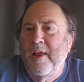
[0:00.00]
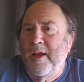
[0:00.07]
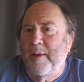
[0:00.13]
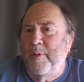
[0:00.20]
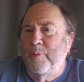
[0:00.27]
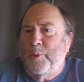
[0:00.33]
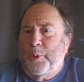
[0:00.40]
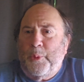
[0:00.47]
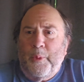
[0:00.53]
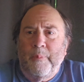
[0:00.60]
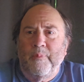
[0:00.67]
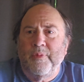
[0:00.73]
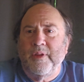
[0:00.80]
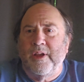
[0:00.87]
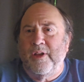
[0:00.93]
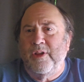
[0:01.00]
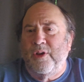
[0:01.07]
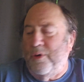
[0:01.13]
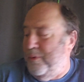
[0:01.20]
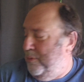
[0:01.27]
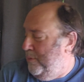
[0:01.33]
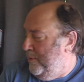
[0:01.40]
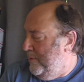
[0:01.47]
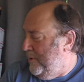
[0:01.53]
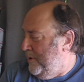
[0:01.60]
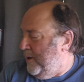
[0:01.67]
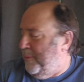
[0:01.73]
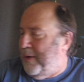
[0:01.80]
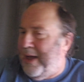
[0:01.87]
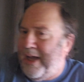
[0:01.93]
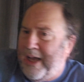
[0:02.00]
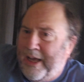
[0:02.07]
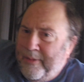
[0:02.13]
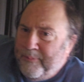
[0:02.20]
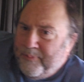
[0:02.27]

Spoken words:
Come on. There you go. Come on.